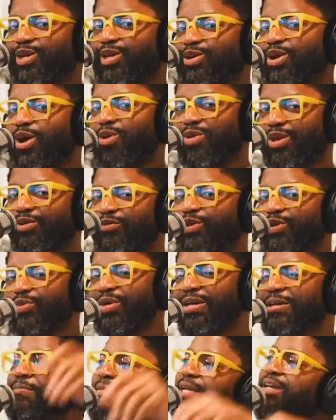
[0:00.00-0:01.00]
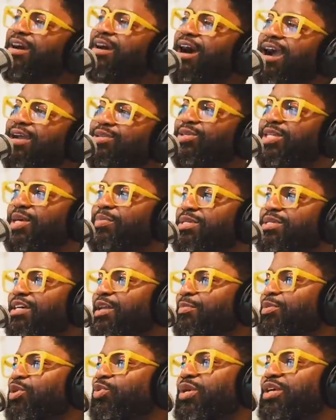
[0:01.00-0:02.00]
Are y'all ready for the week? All right, so let me set up
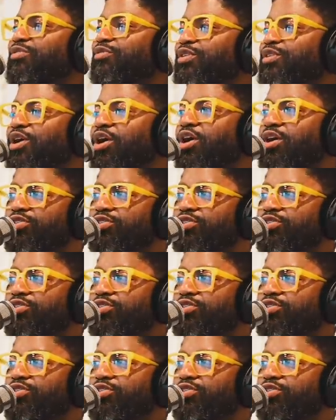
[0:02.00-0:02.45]
the week for y'all.